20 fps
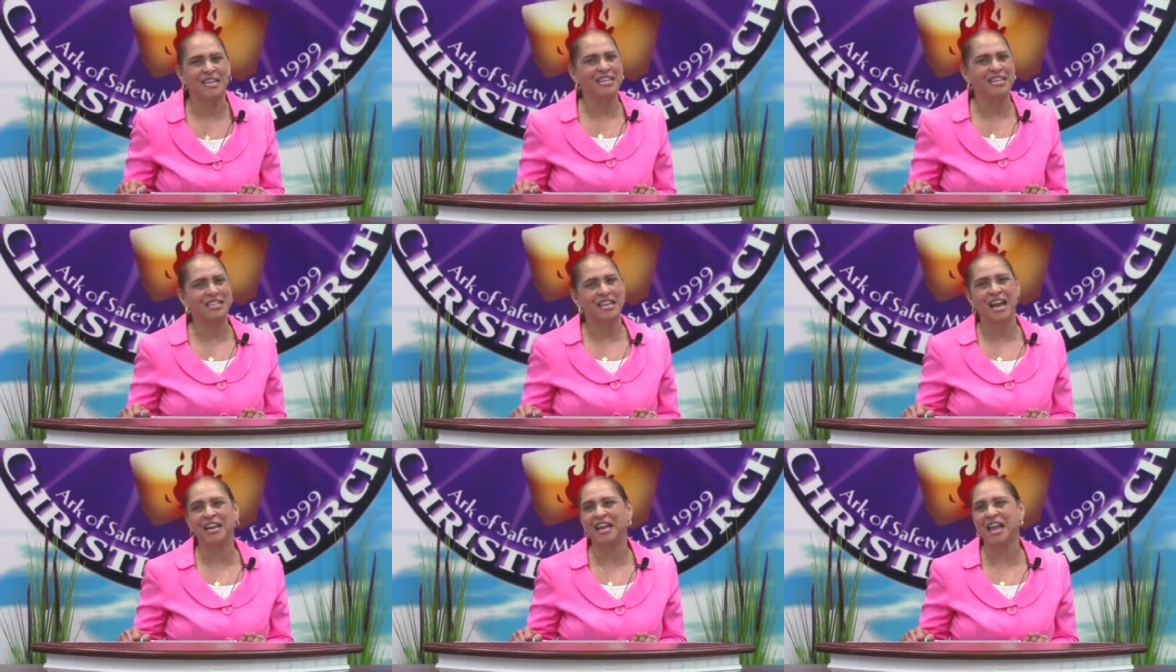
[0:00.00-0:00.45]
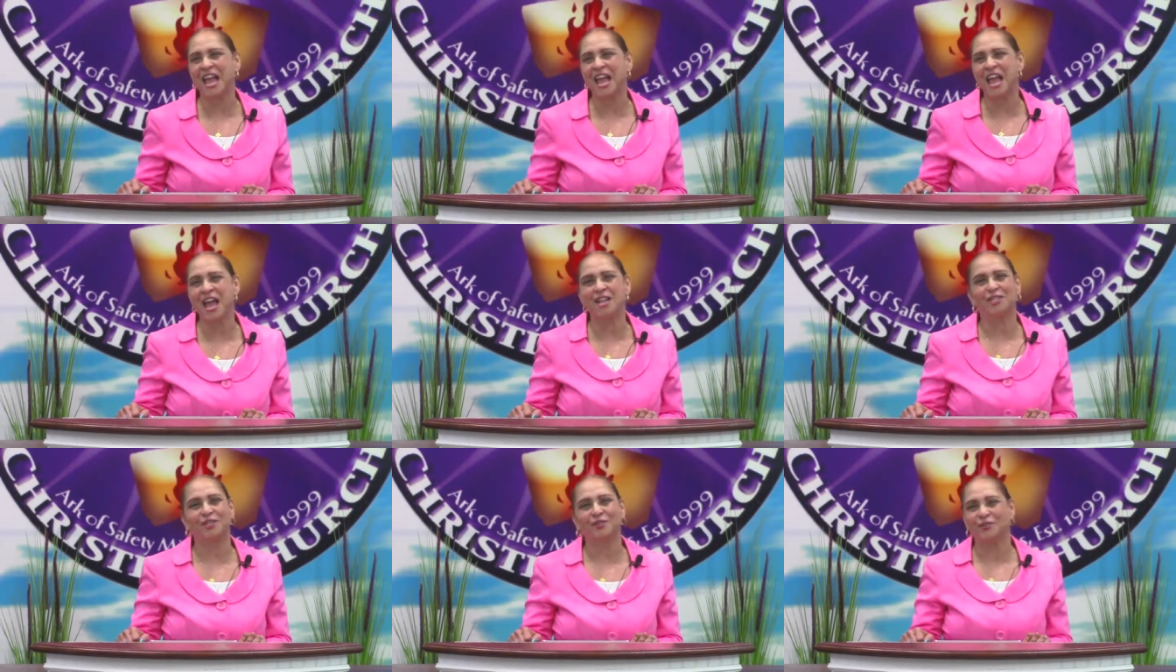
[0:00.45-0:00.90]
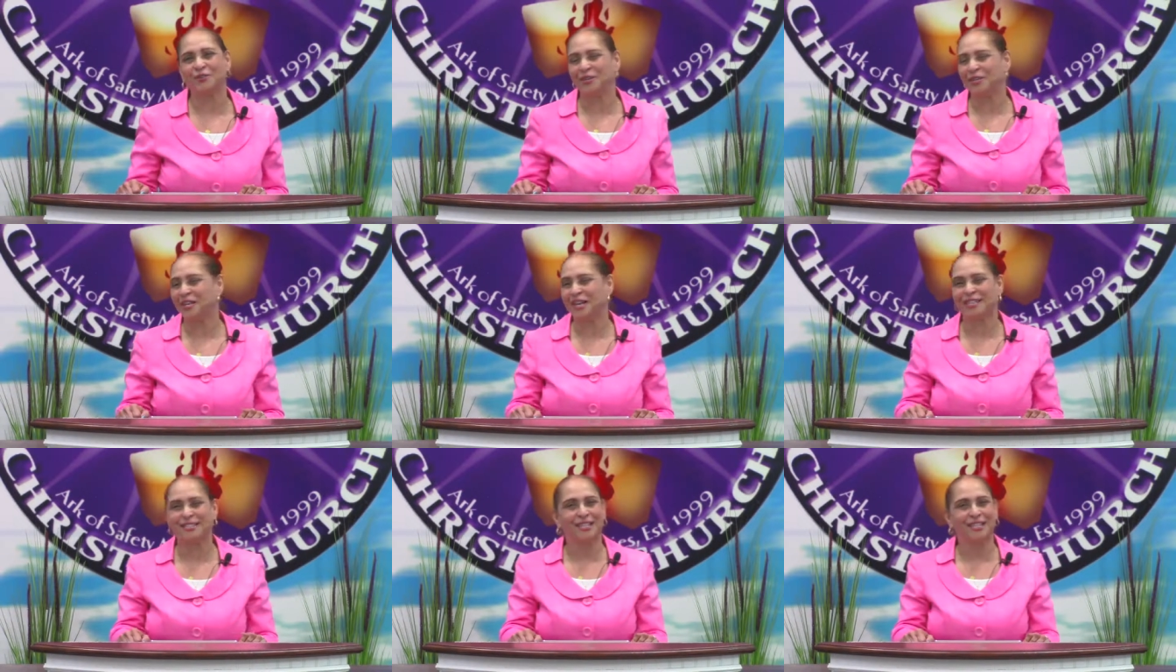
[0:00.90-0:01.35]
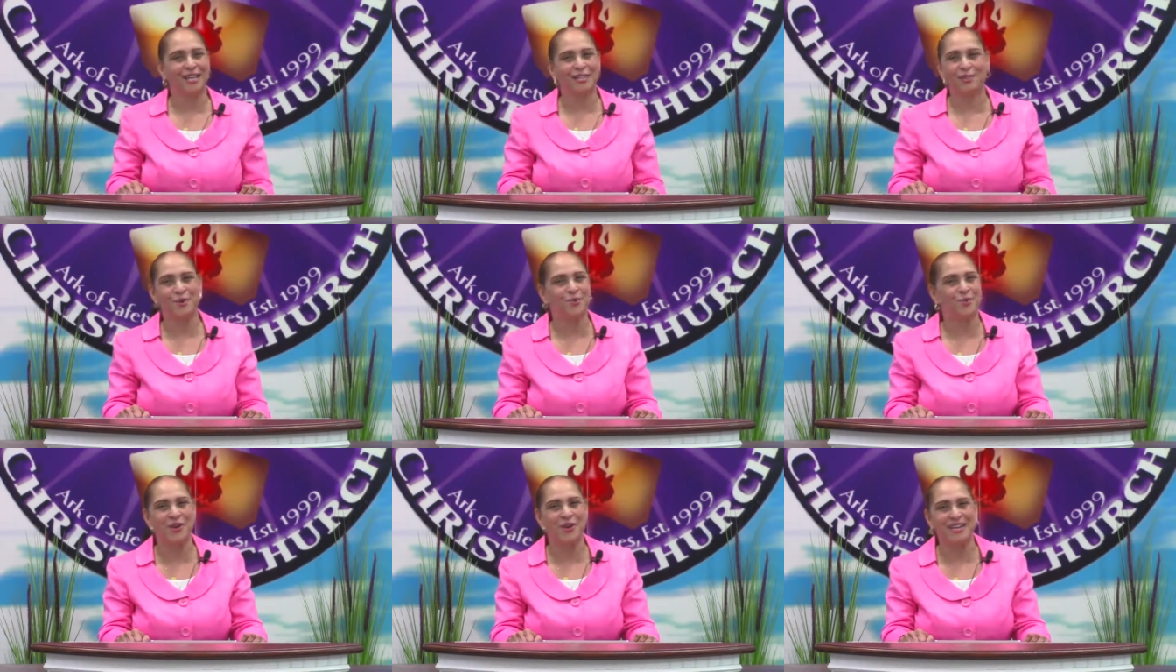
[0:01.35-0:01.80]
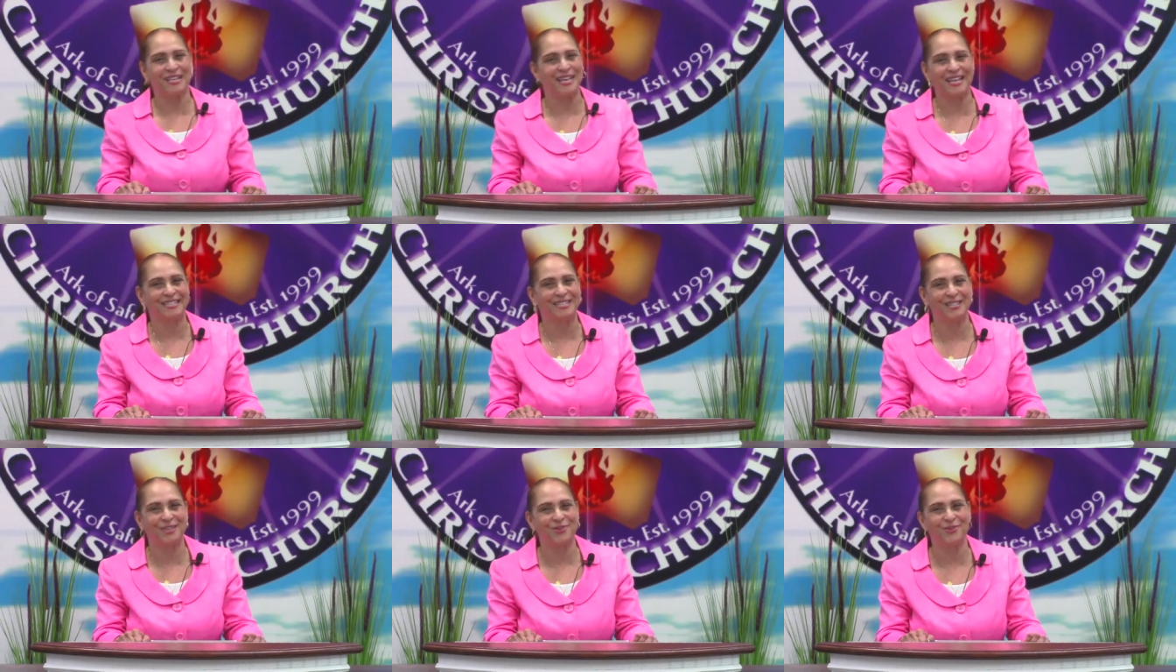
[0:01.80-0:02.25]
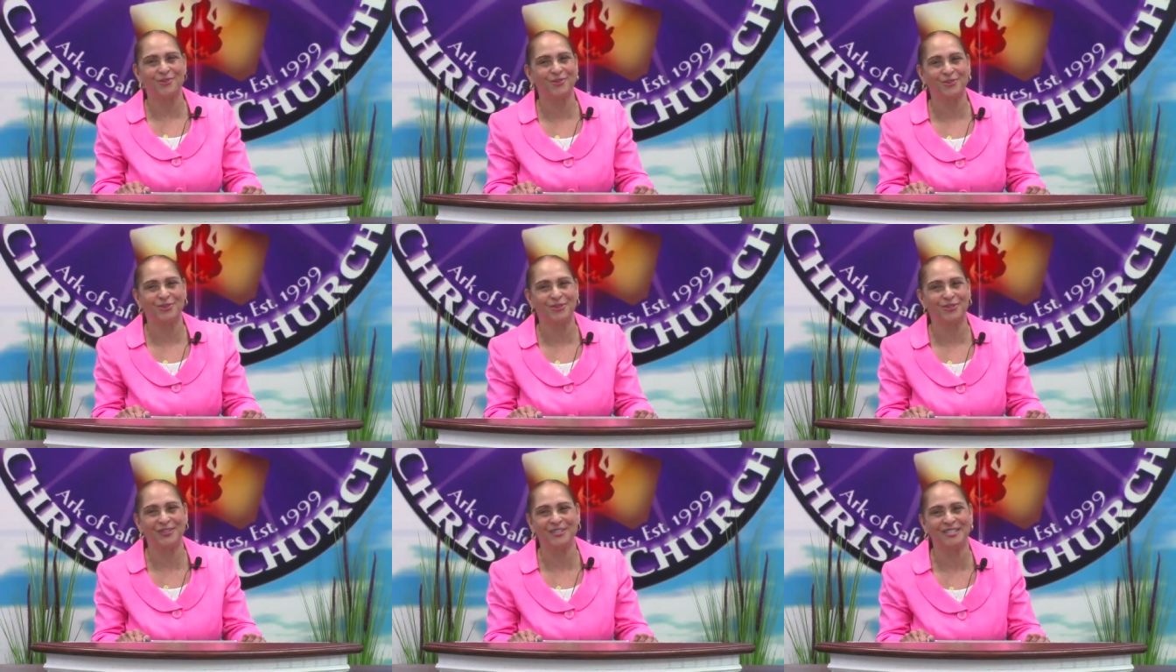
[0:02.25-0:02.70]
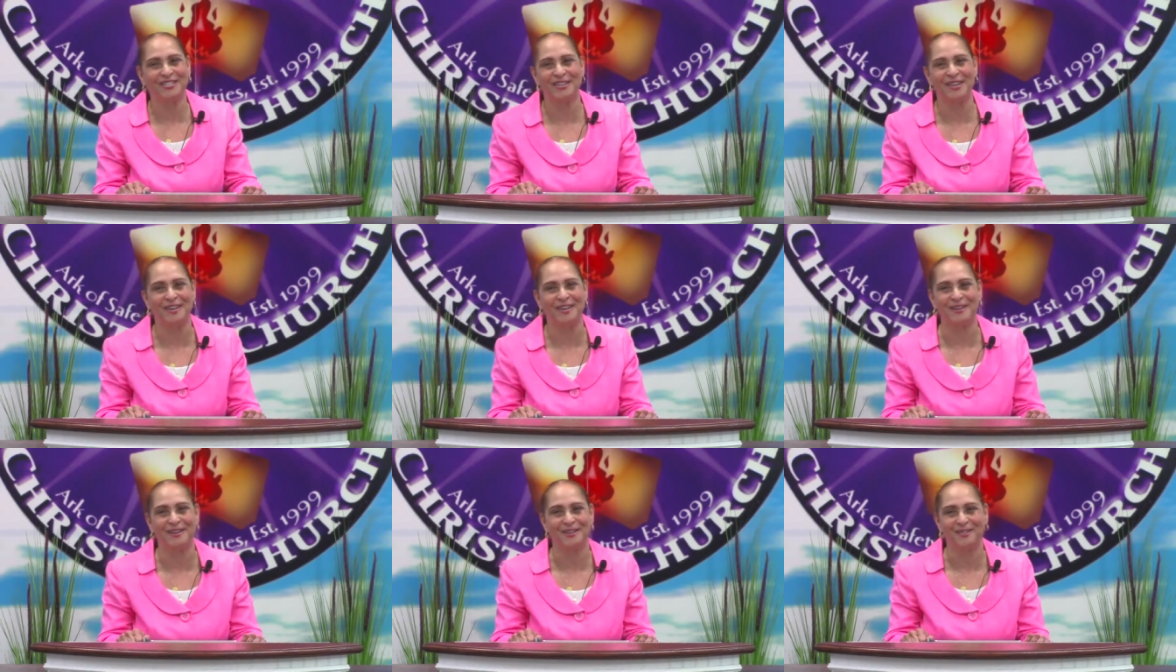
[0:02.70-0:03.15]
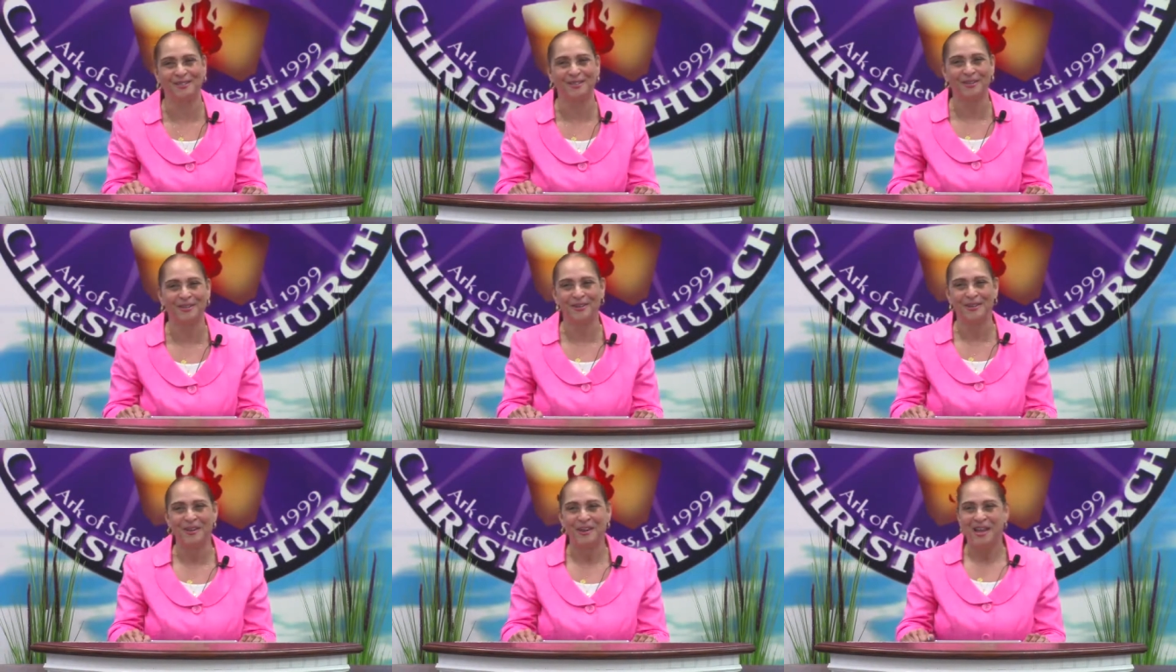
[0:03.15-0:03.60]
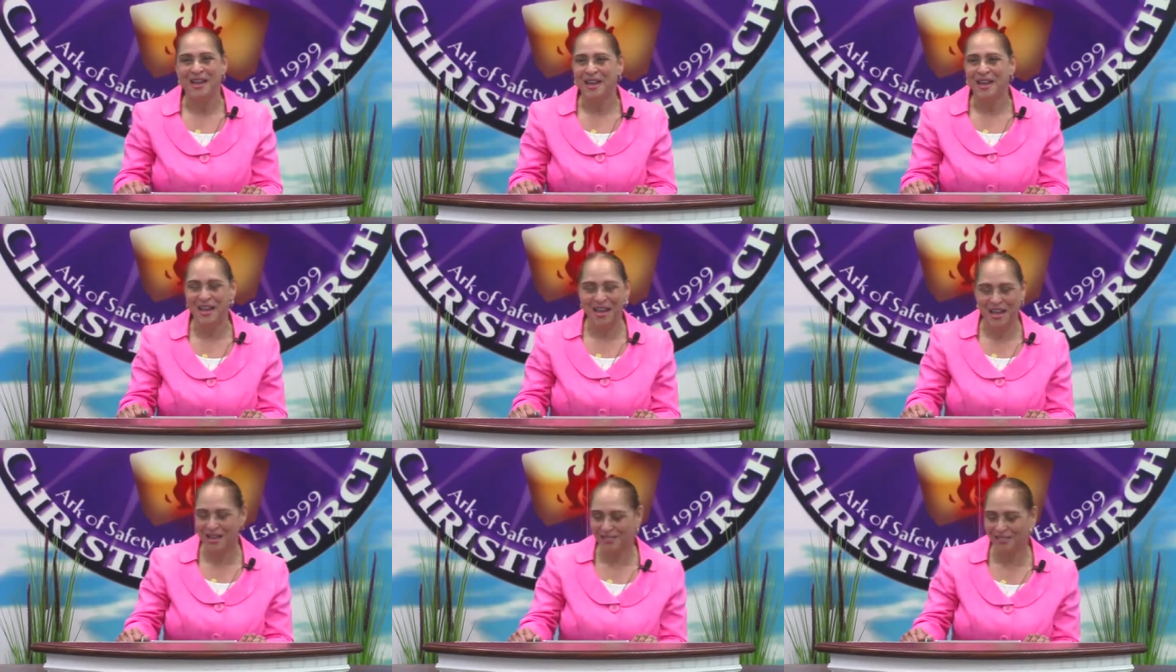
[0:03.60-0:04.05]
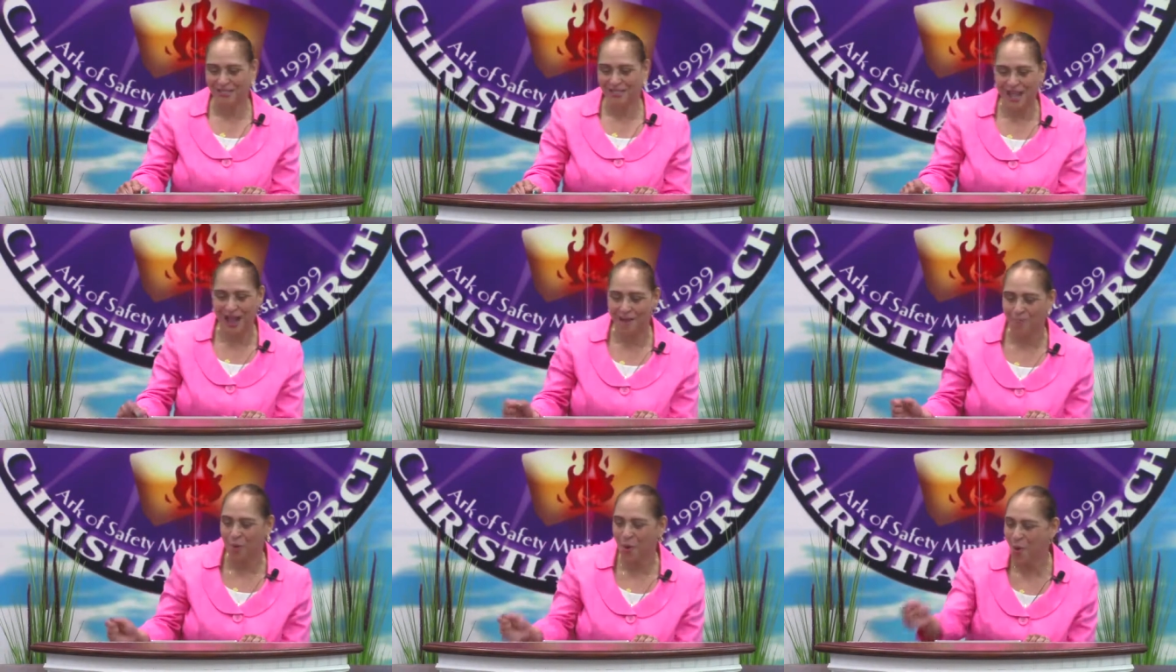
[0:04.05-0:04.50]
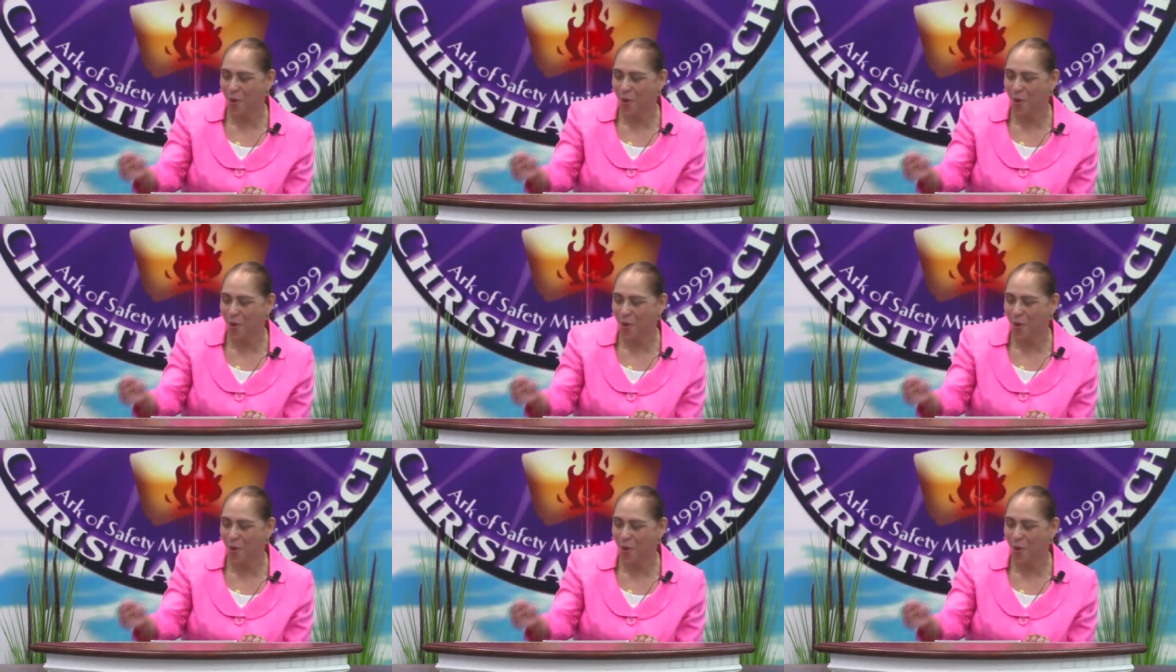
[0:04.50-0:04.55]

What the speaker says: He's not answering us as quick as He usually does. He's not